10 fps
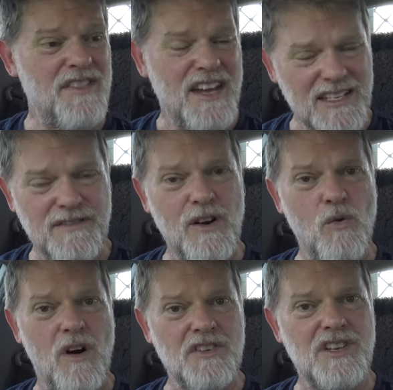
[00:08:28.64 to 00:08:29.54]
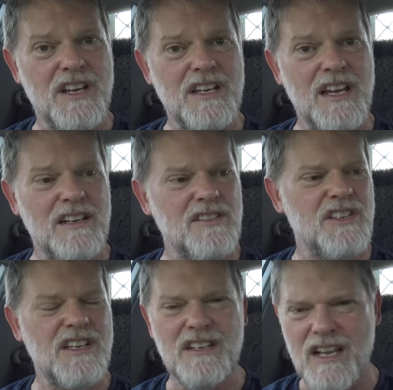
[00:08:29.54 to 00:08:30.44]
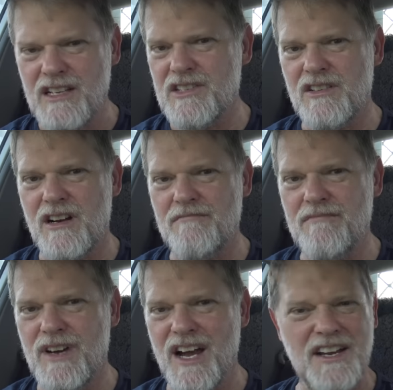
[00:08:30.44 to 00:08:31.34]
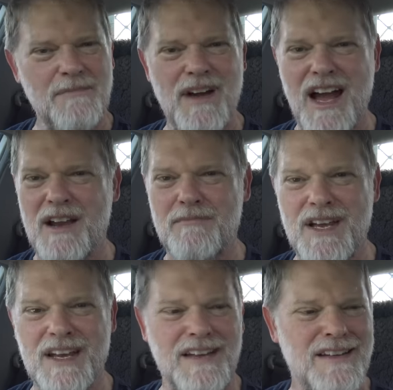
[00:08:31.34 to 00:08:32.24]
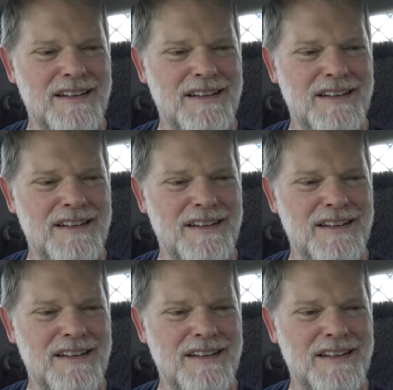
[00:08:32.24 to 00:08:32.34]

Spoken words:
thanks for watching, and I'll see you next time I eat a banh mi.